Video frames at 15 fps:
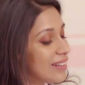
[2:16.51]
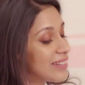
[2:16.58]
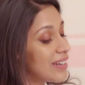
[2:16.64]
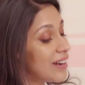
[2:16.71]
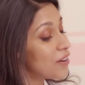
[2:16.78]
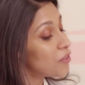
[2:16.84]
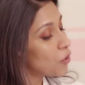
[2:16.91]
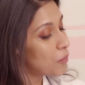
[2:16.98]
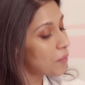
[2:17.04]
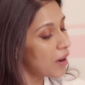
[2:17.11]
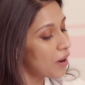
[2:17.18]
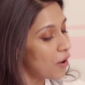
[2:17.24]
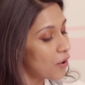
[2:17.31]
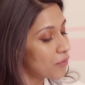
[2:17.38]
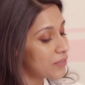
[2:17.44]
The
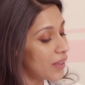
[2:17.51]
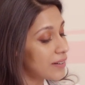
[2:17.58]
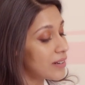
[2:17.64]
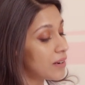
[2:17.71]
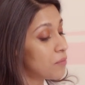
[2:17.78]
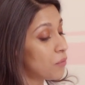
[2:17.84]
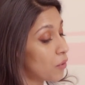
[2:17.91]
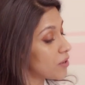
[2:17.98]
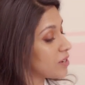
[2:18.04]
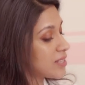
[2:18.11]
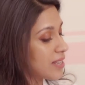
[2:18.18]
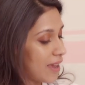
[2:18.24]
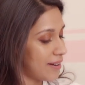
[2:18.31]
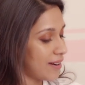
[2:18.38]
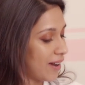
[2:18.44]
aroma of that
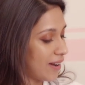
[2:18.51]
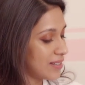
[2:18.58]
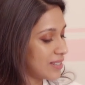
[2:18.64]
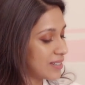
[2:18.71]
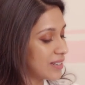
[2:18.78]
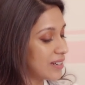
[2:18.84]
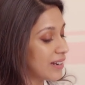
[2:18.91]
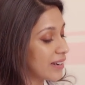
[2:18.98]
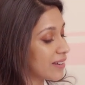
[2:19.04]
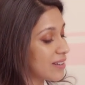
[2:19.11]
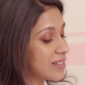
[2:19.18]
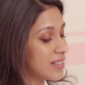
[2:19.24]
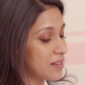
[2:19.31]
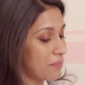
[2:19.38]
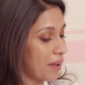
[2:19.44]
amorous henna still
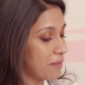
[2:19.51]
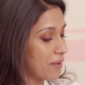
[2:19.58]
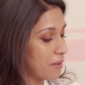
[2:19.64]
lingers in my